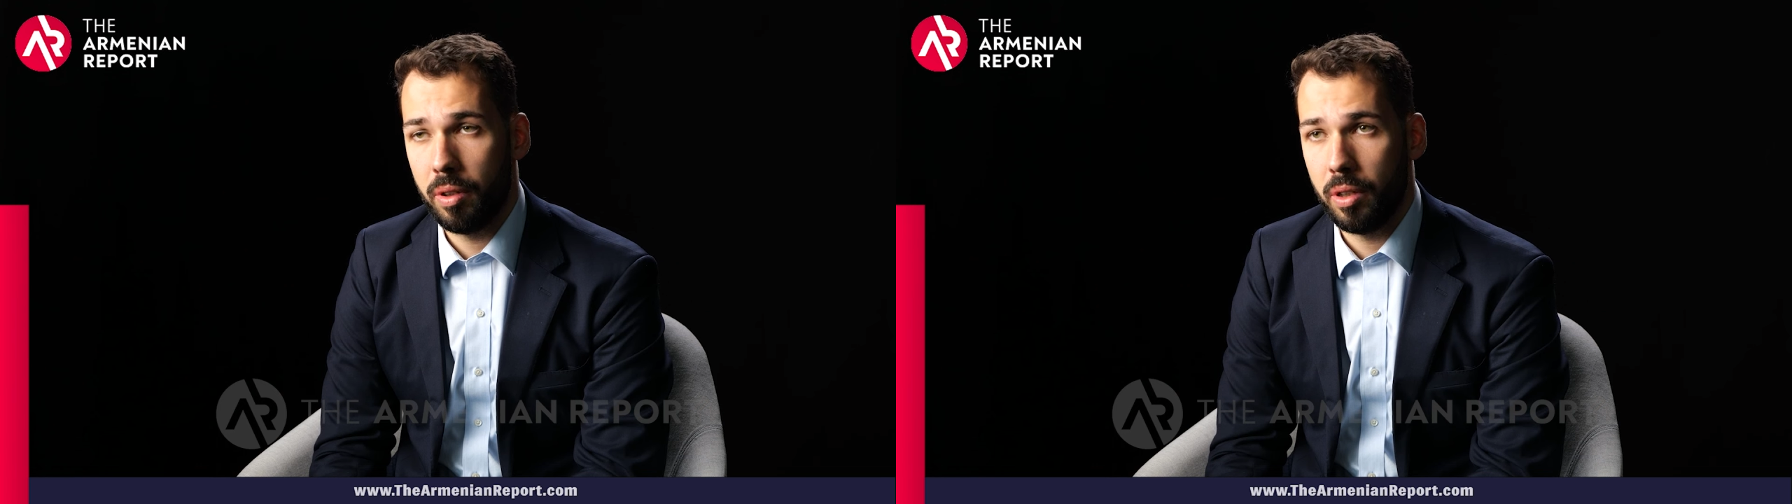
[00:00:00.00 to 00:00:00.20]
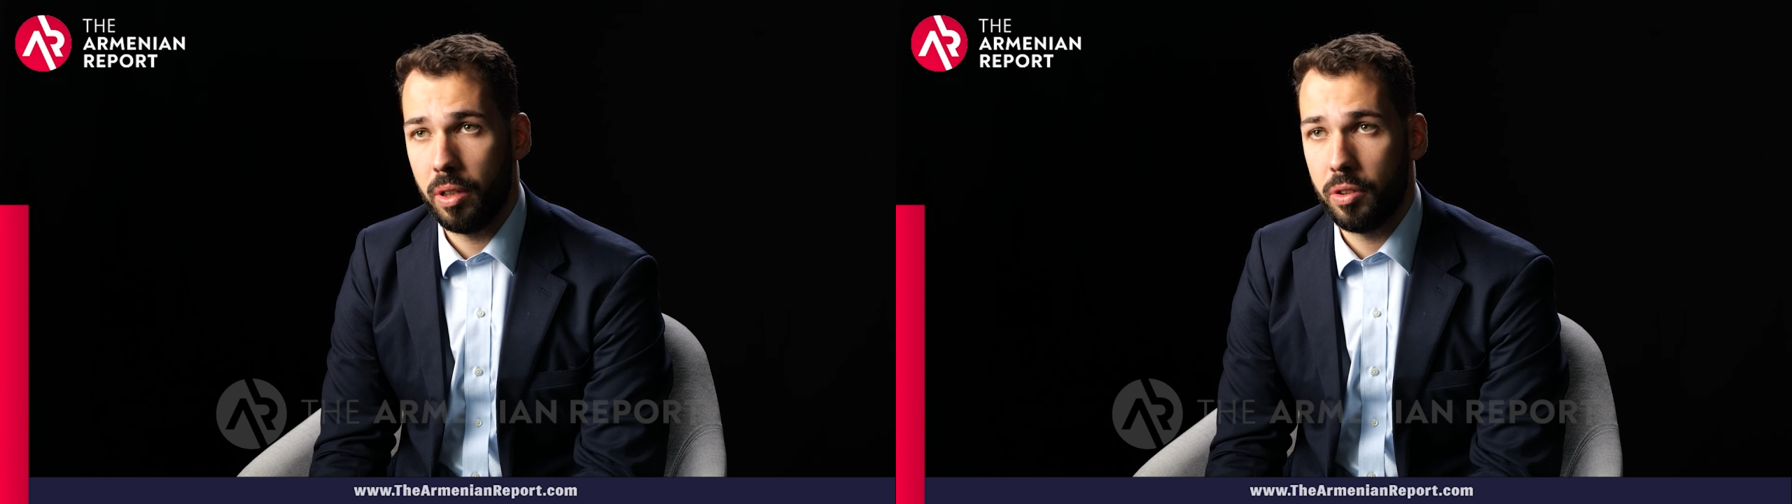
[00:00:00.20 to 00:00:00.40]

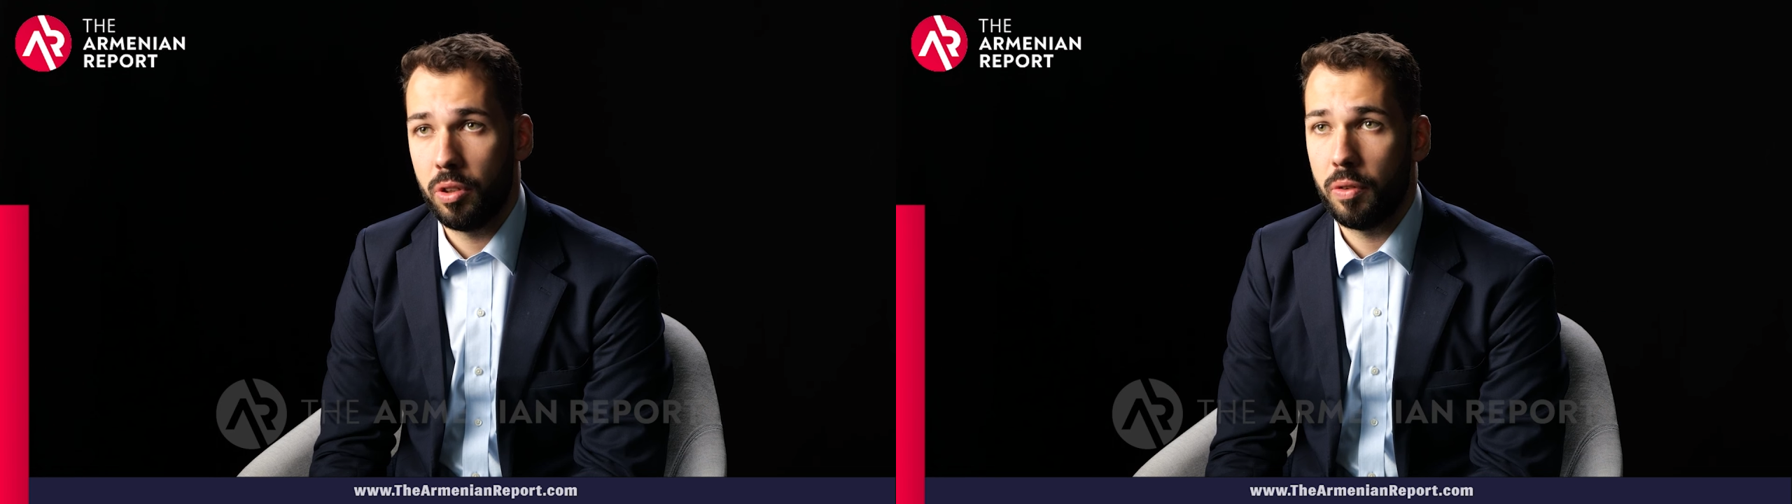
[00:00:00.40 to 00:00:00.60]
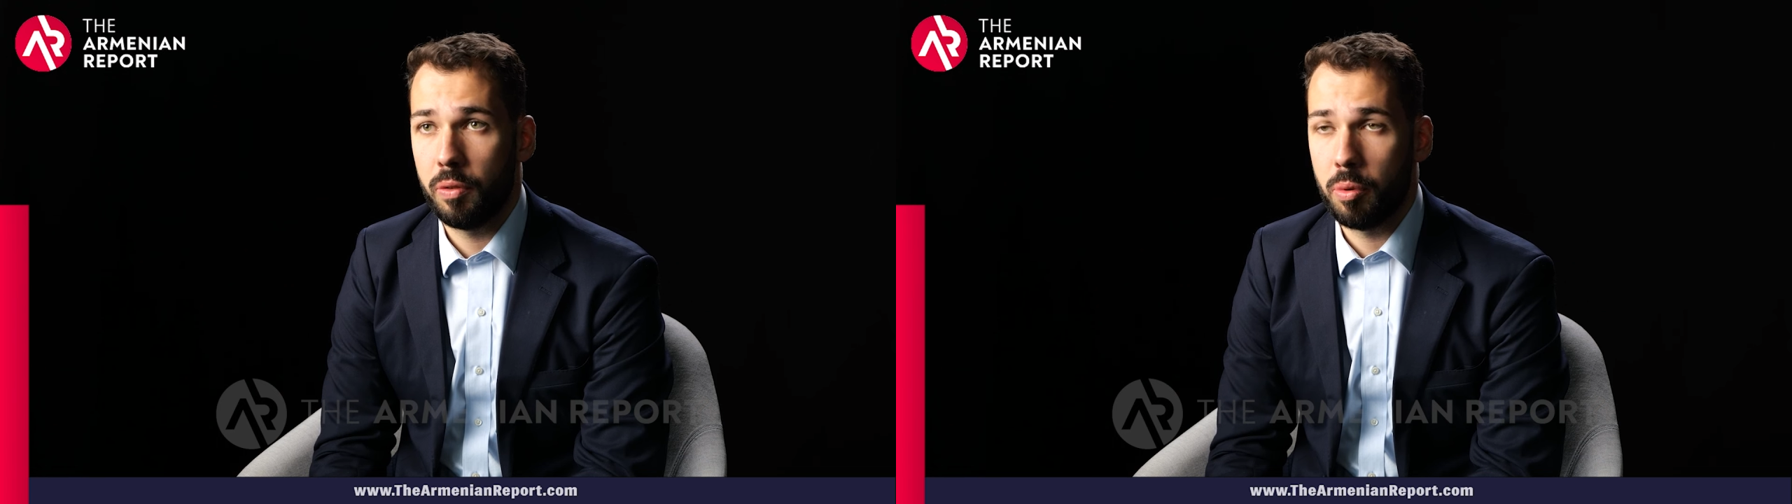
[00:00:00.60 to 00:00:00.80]
He
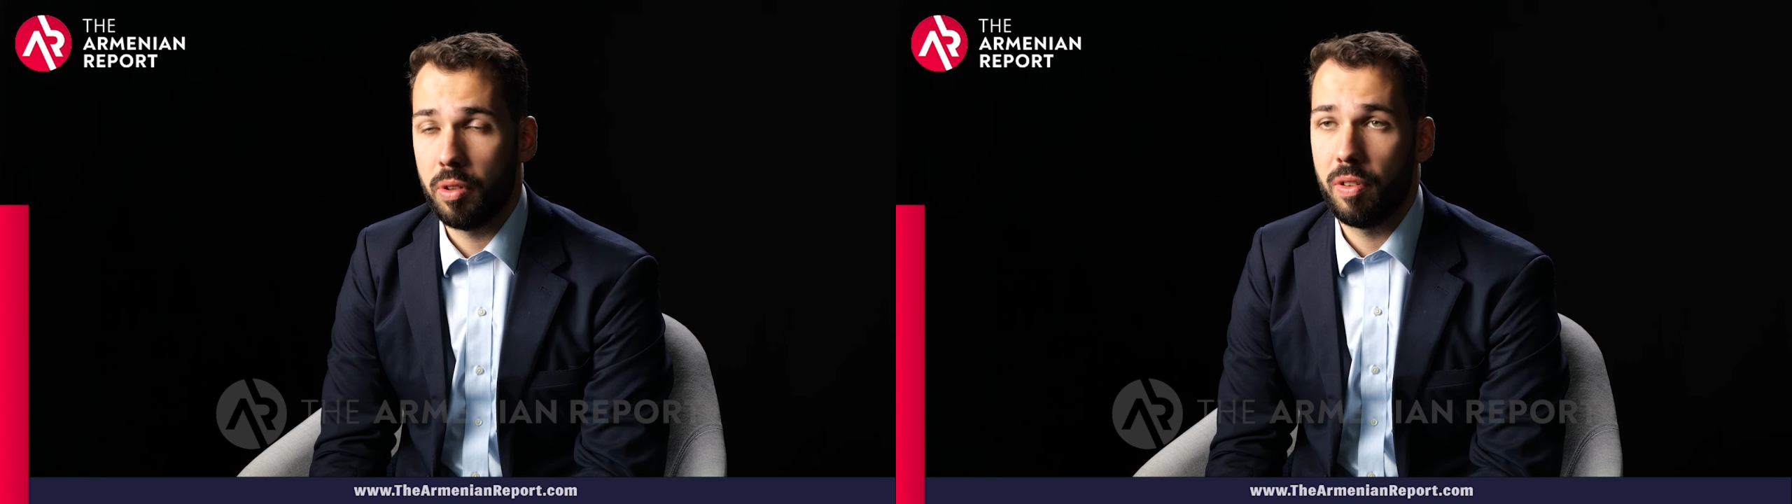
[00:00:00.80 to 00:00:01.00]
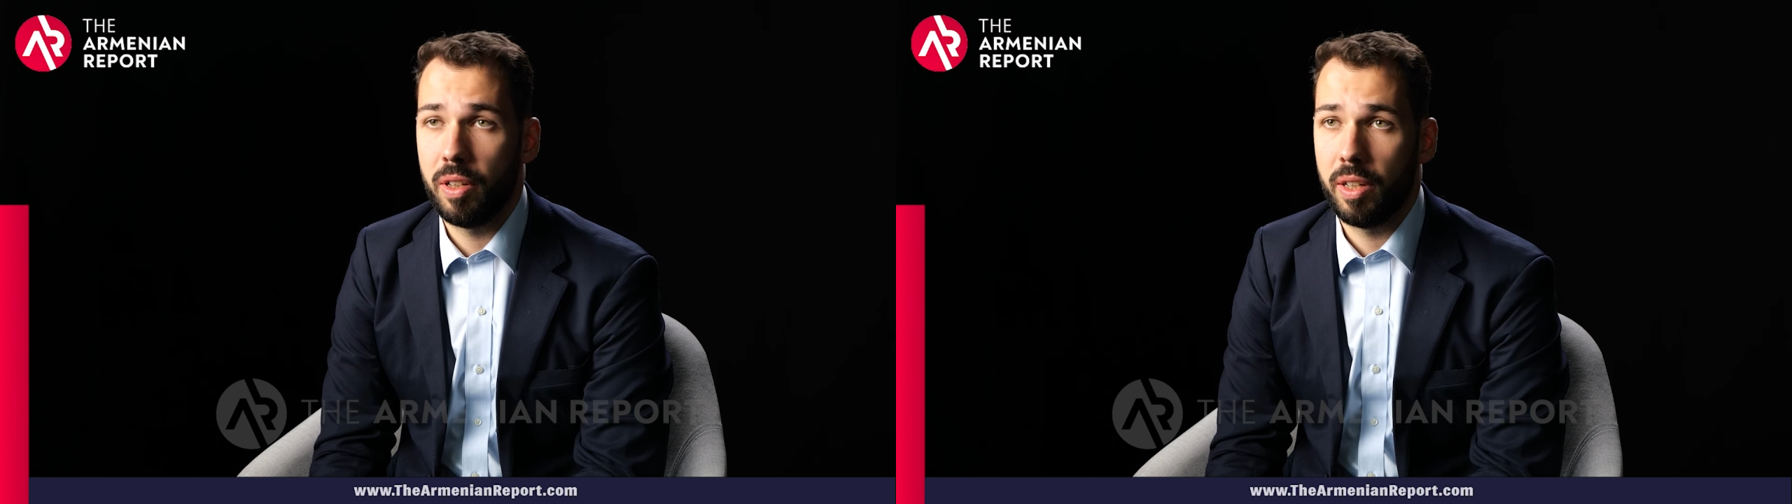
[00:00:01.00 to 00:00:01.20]
served
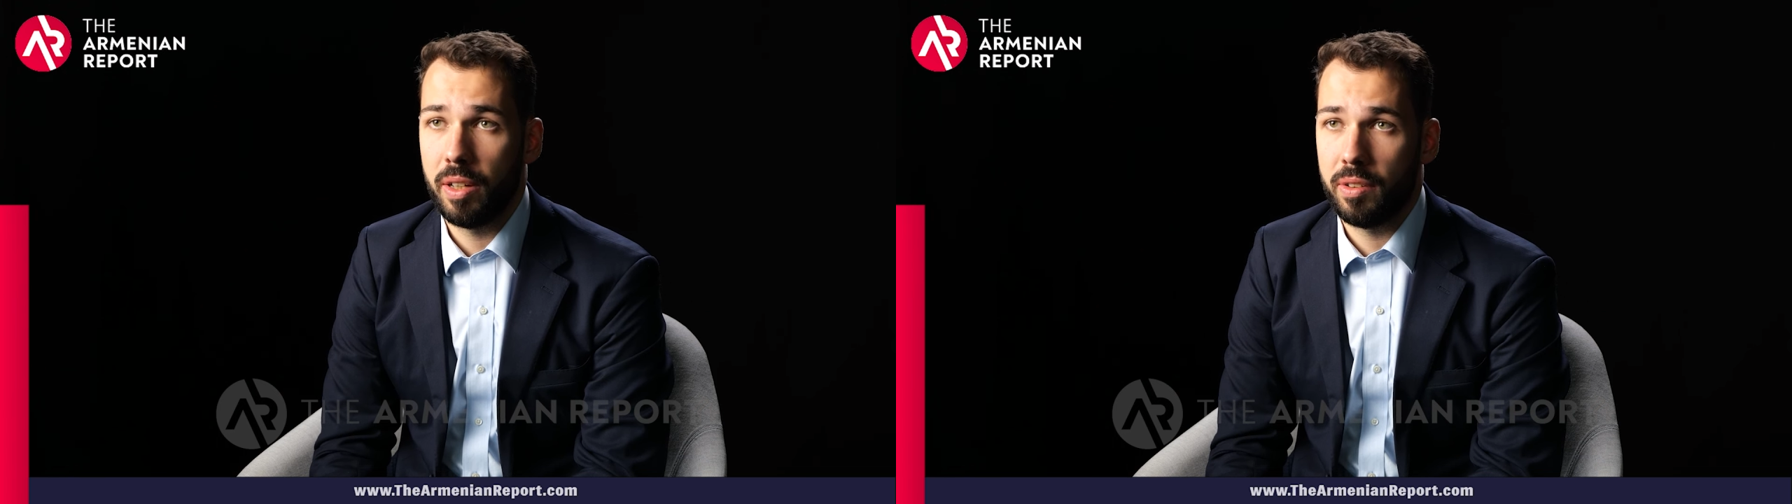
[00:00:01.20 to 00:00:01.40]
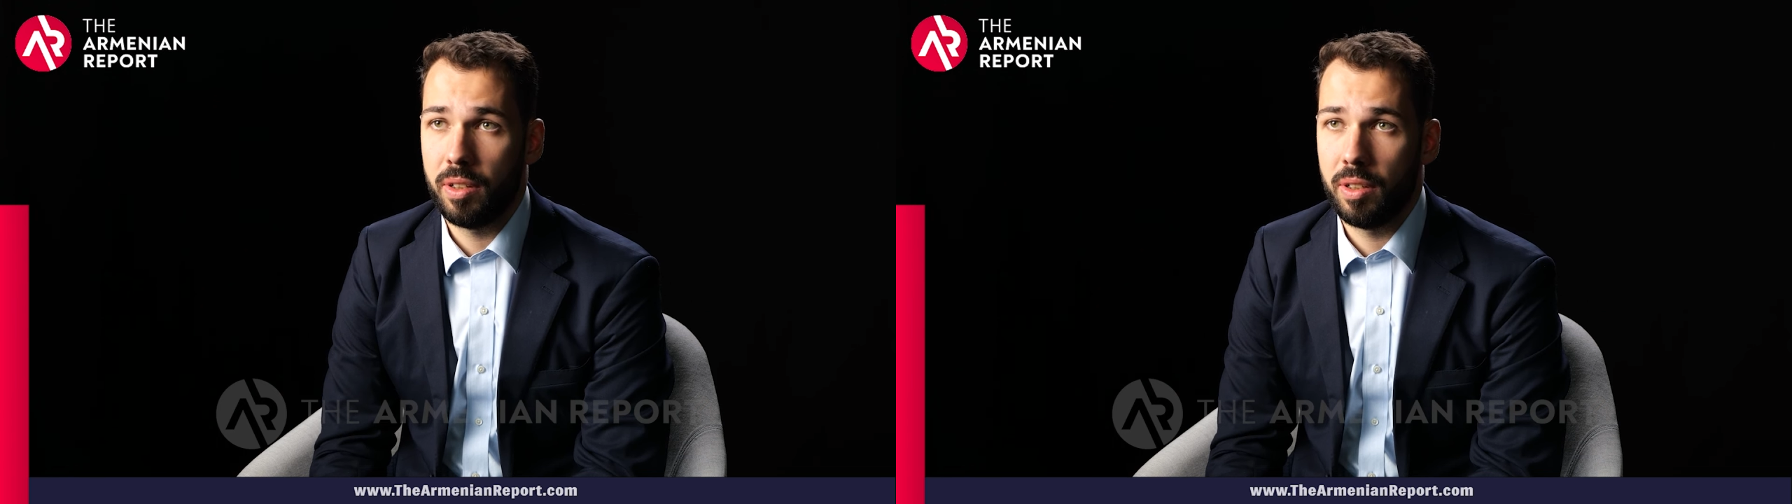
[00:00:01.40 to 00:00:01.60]
briefly
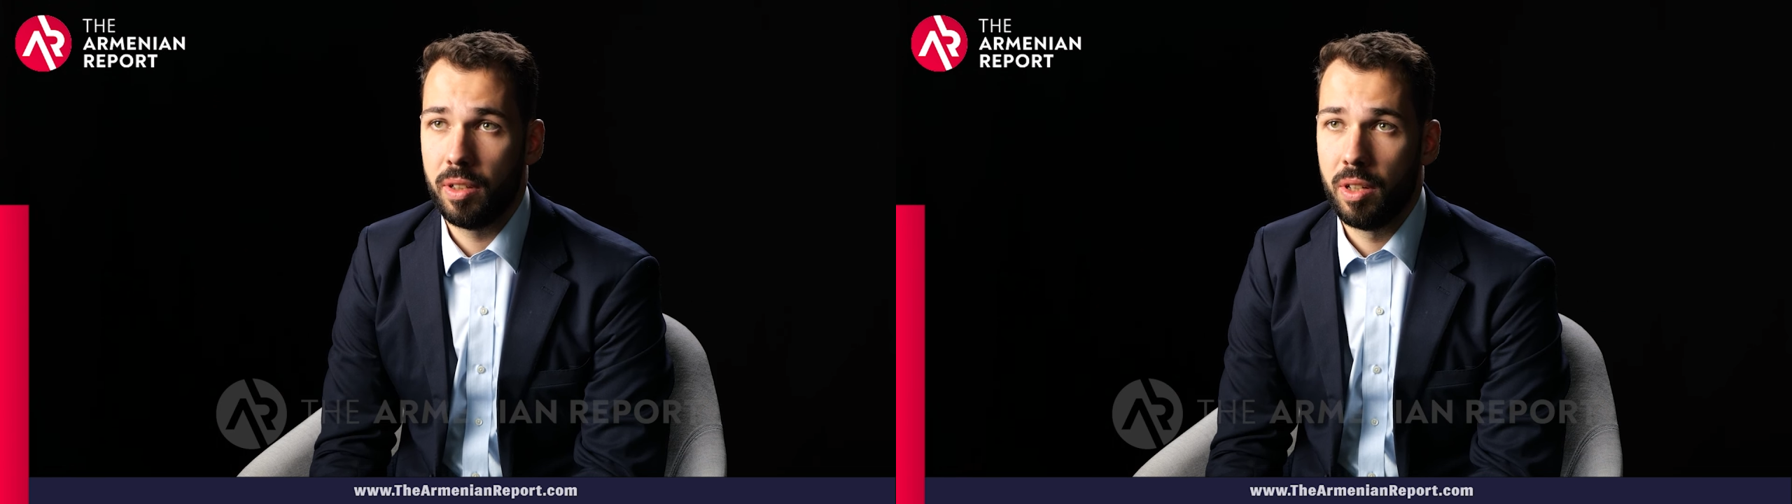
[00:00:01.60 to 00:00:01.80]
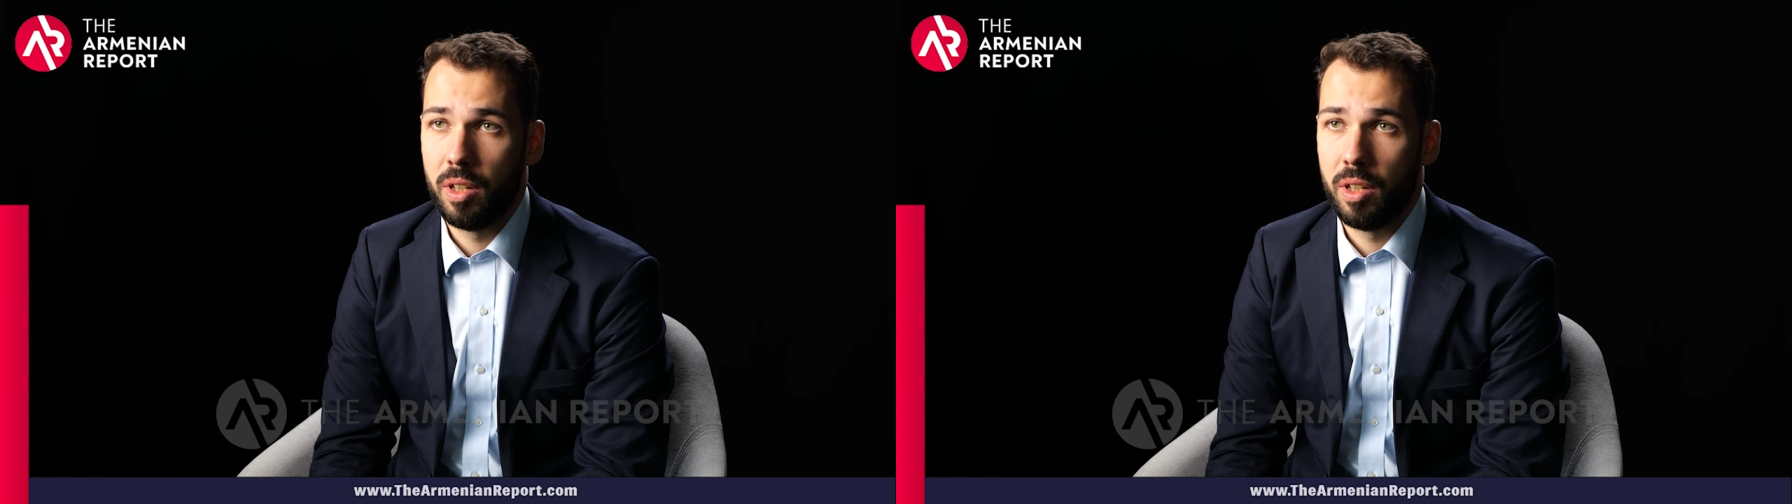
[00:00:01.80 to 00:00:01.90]
as the